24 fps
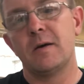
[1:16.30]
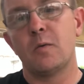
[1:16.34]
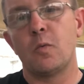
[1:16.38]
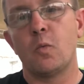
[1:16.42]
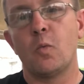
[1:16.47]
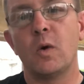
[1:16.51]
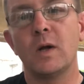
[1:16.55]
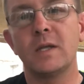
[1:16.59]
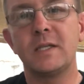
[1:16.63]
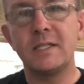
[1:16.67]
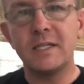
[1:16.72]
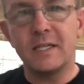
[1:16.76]

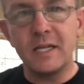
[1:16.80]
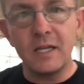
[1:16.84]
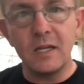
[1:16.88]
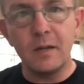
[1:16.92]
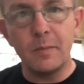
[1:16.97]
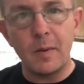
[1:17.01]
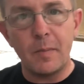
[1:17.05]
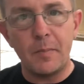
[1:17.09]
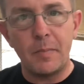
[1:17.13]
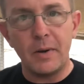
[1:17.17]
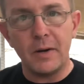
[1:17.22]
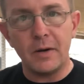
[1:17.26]
Once they get a
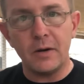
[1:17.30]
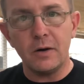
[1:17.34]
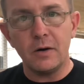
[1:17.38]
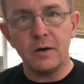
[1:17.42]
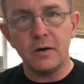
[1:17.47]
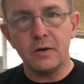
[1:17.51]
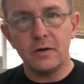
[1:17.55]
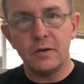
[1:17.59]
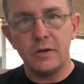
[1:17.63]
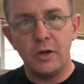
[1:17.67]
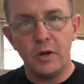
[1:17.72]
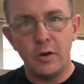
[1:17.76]
little bit
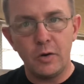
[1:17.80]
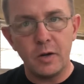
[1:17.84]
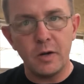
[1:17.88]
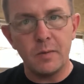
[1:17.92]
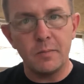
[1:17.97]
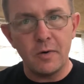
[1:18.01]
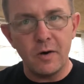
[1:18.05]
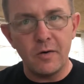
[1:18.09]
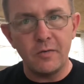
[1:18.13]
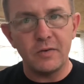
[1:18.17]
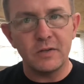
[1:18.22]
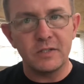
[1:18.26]
bigger, you can
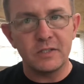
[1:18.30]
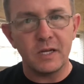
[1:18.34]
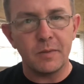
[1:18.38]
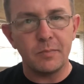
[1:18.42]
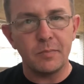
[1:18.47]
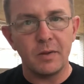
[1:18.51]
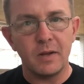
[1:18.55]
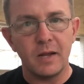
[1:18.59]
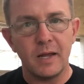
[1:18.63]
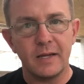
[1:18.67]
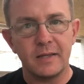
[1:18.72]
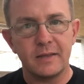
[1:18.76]
move to
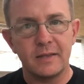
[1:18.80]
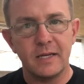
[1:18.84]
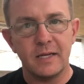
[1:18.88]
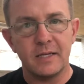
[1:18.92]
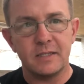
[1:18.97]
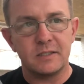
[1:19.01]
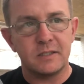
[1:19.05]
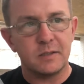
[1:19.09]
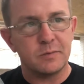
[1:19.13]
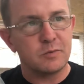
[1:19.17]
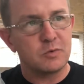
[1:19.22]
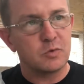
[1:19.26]
something like
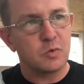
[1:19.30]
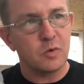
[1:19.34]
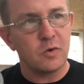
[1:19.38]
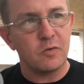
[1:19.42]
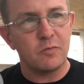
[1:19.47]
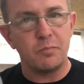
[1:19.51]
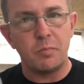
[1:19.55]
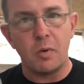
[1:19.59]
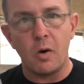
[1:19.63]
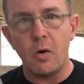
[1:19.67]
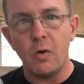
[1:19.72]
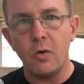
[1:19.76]
this, some sort
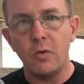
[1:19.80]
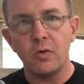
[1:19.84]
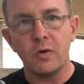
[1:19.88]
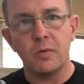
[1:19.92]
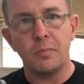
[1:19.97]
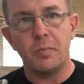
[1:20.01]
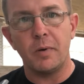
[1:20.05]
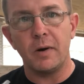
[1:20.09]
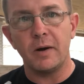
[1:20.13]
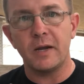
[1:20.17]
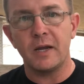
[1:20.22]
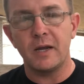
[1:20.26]
of bowl or
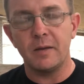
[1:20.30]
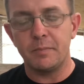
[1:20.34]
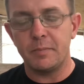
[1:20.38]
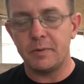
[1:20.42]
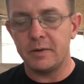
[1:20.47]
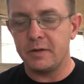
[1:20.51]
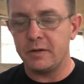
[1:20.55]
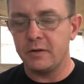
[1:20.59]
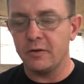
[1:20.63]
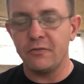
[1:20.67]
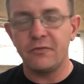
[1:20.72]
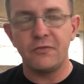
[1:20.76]
bucket,
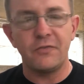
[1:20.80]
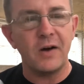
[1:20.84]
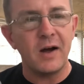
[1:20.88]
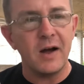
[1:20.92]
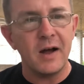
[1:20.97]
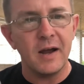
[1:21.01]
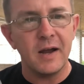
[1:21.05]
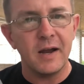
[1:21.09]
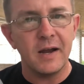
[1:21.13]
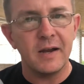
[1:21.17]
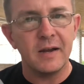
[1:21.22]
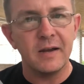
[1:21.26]
but you'll
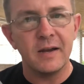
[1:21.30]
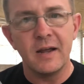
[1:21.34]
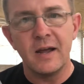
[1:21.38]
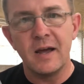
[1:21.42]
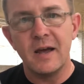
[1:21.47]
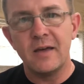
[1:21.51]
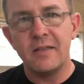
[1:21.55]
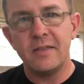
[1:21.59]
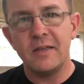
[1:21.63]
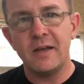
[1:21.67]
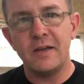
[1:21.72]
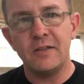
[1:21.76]
find
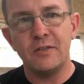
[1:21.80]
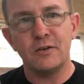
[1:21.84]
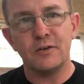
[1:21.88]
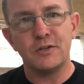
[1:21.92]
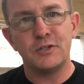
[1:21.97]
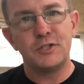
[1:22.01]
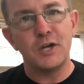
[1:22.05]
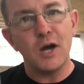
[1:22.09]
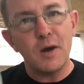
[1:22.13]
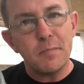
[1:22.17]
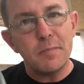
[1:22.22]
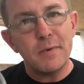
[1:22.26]
they either
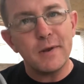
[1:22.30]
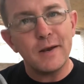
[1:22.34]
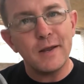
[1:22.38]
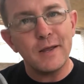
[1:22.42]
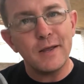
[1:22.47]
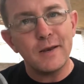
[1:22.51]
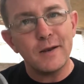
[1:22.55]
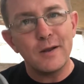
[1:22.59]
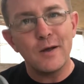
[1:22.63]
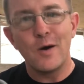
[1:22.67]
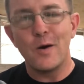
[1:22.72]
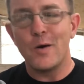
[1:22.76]
jump in
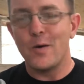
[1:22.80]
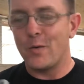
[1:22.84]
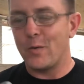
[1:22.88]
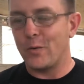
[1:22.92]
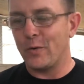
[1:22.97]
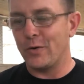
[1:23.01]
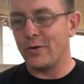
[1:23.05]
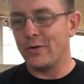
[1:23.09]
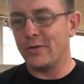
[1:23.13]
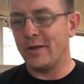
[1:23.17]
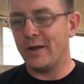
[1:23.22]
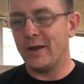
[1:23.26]
it,
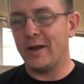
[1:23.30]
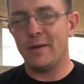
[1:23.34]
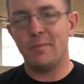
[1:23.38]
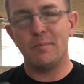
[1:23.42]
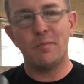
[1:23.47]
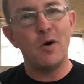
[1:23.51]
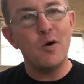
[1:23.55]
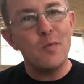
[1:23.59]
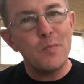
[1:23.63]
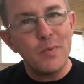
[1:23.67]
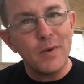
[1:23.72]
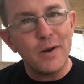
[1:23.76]
or they
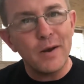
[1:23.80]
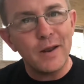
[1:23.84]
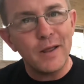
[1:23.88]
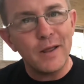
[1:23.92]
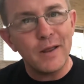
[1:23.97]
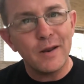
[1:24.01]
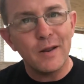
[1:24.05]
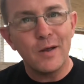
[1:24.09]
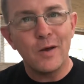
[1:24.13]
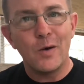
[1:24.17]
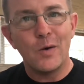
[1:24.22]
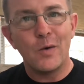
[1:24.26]
poop in
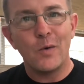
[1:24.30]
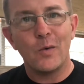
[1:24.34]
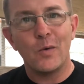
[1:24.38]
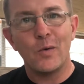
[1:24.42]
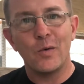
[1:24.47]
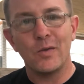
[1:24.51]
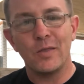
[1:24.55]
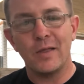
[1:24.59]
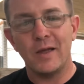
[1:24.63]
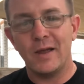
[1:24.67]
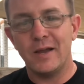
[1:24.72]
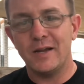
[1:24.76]
it,
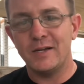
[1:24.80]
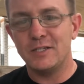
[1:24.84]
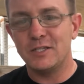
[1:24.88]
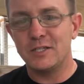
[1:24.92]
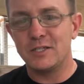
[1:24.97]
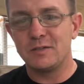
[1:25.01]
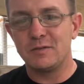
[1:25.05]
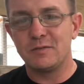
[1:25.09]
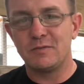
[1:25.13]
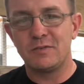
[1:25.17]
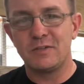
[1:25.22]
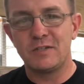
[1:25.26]
or they
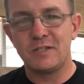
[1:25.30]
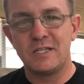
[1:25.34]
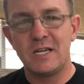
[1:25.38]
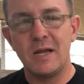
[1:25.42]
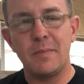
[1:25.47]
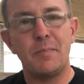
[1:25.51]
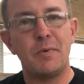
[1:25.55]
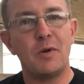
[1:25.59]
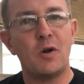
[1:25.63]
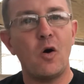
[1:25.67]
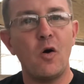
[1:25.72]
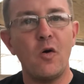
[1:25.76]
just
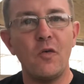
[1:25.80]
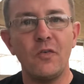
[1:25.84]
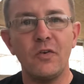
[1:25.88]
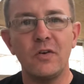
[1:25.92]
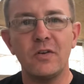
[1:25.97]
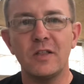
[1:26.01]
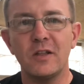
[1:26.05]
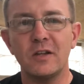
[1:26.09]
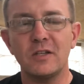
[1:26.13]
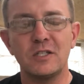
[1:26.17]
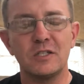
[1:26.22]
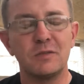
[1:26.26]
tip it
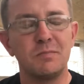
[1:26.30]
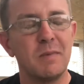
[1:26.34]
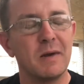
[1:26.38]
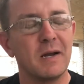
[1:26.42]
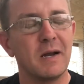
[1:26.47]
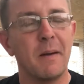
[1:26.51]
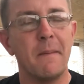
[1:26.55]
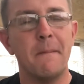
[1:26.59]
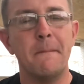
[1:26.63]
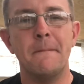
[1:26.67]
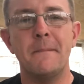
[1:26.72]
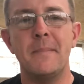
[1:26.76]
over. They'll just
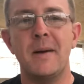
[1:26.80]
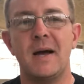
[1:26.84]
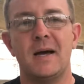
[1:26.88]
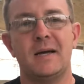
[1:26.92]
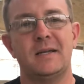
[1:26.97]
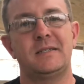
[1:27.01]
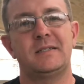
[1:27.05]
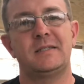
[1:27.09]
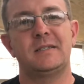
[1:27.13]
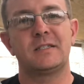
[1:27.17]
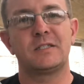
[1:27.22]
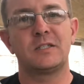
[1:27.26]
make a
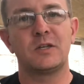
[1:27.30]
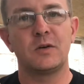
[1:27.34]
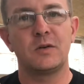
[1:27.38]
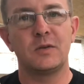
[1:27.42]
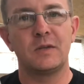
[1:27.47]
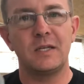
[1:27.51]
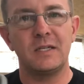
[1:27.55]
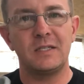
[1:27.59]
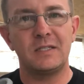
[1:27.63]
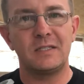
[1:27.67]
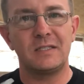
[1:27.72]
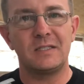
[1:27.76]
mess. So
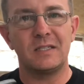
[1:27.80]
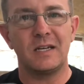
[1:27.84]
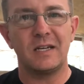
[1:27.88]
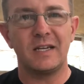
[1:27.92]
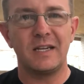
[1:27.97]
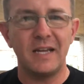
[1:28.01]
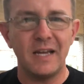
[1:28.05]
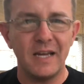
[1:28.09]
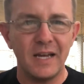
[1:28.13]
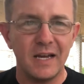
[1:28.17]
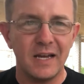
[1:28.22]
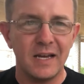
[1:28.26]
this,
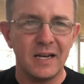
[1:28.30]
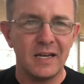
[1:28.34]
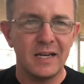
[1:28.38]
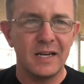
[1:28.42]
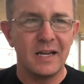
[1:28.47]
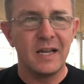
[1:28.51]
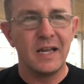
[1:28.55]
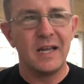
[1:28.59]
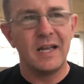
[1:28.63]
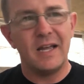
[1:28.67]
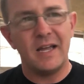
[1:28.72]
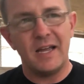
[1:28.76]
again,
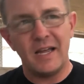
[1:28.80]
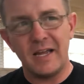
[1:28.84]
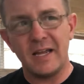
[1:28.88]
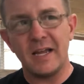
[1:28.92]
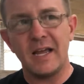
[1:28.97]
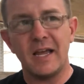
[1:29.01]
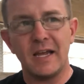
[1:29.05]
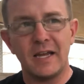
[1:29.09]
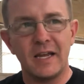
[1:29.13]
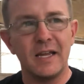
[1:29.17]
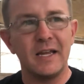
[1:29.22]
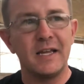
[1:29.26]

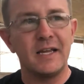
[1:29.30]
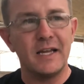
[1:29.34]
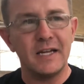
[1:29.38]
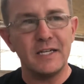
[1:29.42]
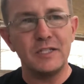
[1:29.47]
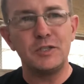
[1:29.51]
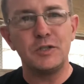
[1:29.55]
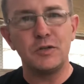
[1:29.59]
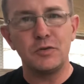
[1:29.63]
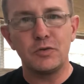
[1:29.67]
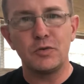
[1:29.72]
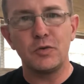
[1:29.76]
it can
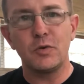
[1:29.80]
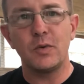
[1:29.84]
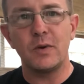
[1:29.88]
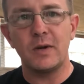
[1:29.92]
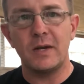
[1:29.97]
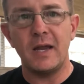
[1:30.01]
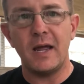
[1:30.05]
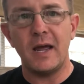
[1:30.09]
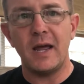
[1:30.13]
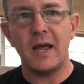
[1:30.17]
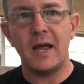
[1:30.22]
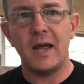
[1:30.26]
get you through a
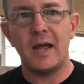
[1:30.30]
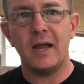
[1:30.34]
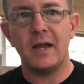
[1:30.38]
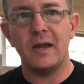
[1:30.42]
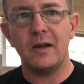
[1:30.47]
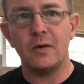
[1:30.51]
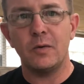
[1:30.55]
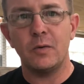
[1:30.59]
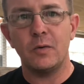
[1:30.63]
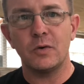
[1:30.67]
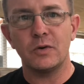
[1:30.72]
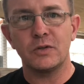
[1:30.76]

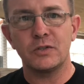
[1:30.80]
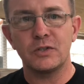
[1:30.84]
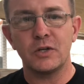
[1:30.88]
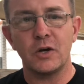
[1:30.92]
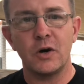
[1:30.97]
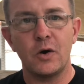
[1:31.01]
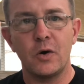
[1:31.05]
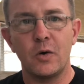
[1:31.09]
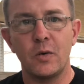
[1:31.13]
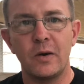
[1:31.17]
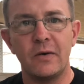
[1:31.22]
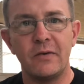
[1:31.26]
day or
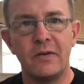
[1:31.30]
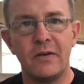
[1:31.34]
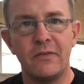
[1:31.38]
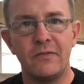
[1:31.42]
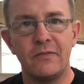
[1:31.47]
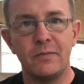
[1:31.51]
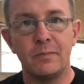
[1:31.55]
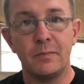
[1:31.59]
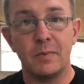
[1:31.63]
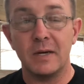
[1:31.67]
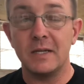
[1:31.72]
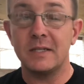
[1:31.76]
so,
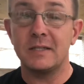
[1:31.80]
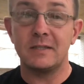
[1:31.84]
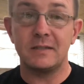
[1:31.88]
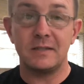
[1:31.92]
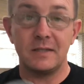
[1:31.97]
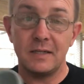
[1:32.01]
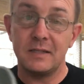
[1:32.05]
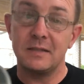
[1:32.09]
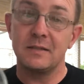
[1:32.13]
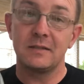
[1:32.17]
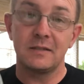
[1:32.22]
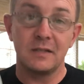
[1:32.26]
but it's
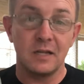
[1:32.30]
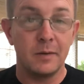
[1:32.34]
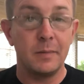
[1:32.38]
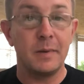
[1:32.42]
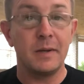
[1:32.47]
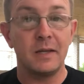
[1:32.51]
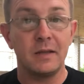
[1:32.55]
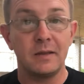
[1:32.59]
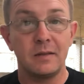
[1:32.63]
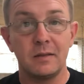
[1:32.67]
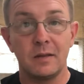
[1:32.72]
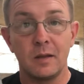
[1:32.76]
going
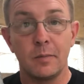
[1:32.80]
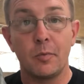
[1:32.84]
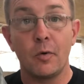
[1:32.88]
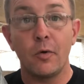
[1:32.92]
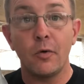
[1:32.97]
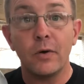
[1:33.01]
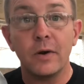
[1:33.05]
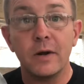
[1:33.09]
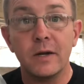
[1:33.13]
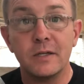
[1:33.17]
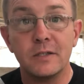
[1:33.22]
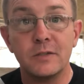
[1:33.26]
to be
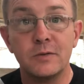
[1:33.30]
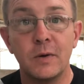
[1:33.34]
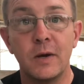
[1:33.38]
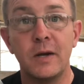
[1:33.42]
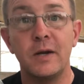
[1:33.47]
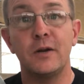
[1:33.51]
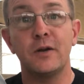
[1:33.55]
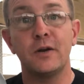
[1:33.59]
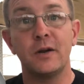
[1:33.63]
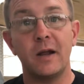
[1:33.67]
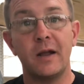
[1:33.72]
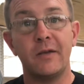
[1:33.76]
laborious,
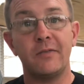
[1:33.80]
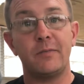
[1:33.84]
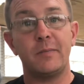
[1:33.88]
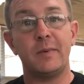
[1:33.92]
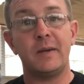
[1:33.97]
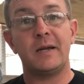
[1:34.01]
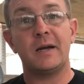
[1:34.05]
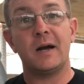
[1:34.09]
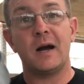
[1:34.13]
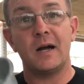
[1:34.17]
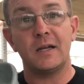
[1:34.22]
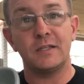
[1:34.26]
right? You're going to have to
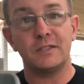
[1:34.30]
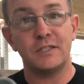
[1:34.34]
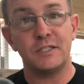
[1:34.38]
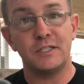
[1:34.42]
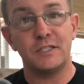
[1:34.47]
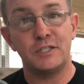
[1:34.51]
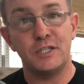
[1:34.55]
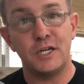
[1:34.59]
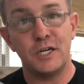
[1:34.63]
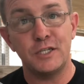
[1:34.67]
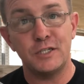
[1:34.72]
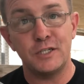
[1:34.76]
be constantly
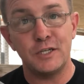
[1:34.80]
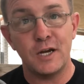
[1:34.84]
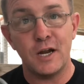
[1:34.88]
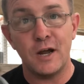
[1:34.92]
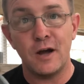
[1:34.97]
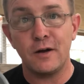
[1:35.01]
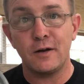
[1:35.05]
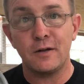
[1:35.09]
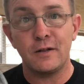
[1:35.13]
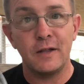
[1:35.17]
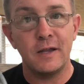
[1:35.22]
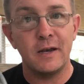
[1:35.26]
changing it
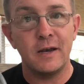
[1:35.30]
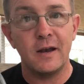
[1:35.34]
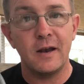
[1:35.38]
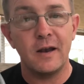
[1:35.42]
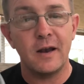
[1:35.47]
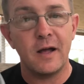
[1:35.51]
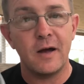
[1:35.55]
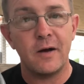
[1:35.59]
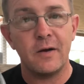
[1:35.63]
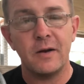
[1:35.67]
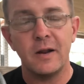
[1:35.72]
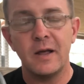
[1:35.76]
out, cleaning it
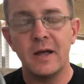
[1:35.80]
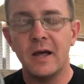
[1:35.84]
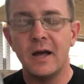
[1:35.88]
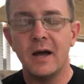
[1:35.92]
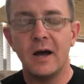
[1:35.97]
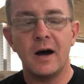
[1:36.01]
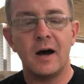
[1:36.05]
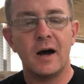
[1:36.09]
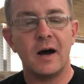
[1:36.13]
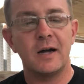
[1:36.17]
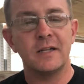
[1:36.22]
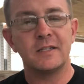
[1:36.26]
out.
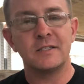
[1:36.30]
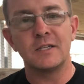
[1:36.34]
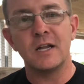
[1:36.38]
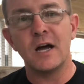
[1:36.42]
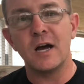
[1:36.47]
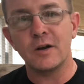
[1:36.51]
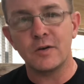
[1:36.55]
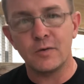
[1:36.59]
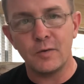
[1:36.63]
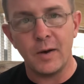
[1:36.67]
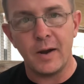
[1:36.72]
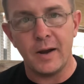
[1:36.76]
It's
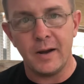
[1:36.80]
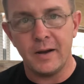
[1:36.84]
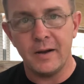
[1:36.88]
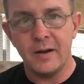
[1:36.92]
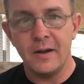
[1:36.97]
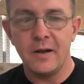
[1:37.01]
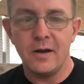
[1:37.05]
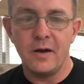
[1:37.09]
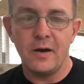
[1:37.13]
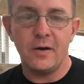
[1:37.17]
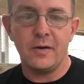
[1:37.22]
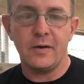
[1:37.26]
not great,
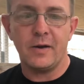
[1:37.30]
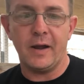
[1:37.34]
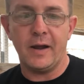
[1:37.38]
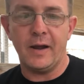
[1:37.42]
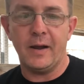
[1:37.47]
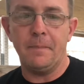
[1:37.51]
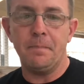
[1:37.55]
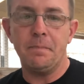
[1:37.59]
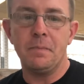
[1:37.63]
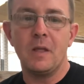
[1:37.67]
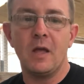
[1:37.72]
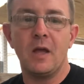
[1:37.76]

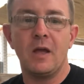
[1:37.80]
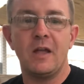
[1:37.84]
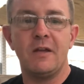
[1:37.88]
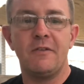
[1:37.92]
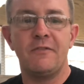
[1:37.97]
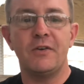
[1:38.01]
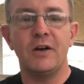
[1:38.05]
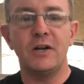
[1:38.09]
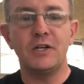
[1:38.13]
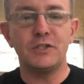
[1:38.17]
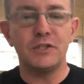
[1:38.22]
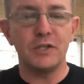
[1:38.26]
okay?
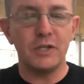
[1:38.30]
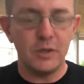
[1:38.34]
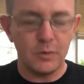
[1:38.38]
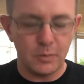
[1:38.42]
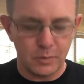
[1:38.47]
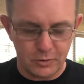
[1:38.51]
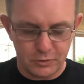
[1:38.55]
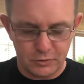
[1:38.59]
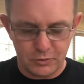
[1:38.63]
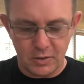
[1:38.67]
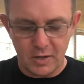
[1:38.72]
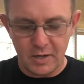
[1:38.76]
Eventually, you
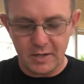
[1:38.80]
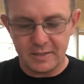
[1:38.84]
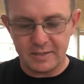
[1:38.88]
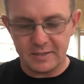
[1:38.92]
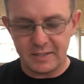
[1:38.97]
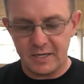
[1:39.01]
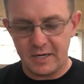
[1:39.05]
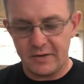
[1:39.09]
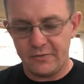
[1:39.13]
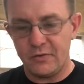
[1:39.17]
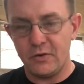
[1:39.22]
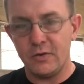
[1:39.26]
want to try to
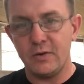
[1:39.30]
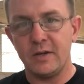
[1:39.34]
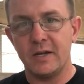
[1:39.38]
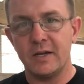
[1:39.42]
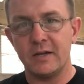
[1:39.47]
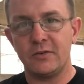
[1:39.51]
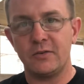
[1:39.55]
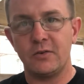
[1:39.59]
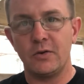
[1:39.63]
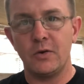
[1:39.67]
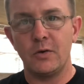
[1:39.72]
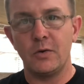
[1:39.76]
see if you can
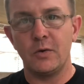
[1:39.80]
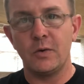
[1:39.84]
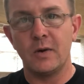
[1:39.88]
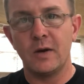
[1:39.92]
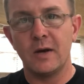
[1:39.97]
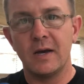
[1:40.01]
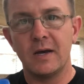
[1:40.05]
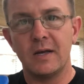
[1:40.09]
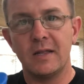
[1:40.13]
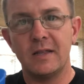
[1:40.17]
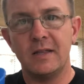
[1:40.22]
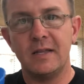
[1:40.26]
get to
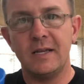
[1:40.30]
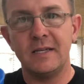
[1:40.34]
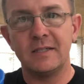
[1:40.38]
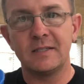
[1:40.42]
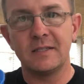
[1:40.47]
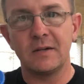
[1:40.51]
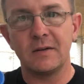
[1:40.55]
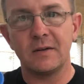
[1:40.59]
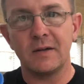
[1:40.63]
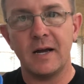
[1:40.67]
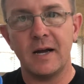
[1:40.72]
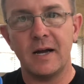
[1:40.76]
these
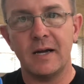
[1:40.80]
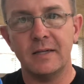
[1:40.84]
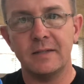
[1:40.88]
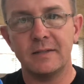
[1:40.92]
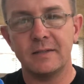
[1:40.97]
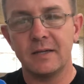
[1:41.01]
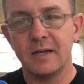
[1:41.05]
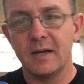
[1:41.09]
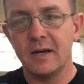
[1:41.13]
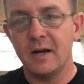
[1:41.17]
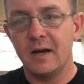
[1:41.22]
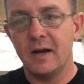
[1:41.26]
little guys.